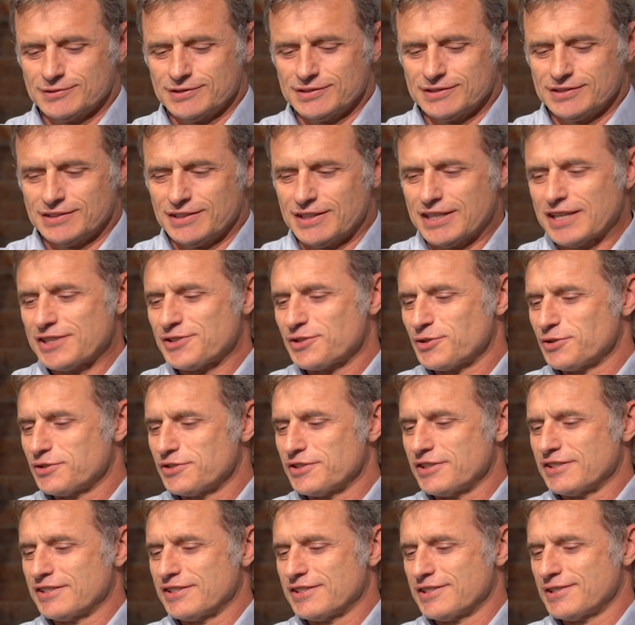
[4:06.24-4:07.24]
That's
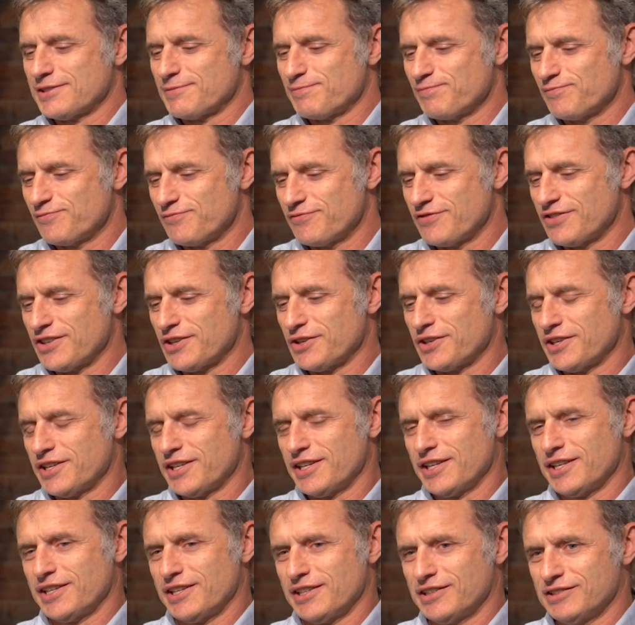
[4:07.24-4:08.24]
because it's
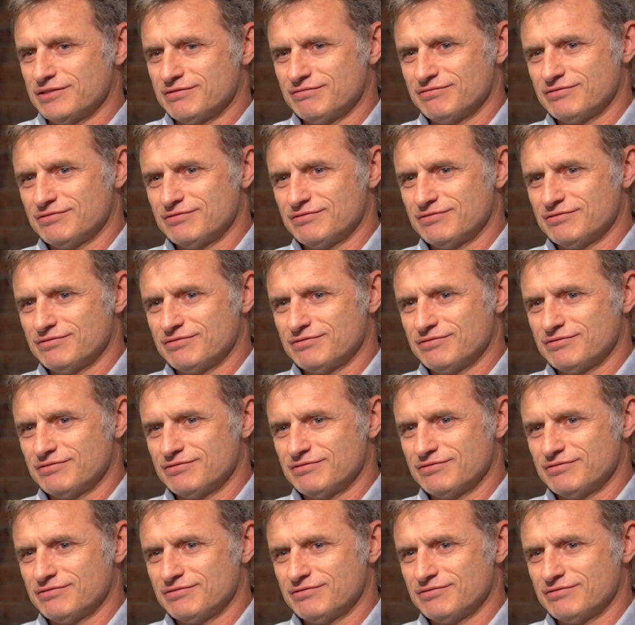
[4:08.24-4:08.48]
very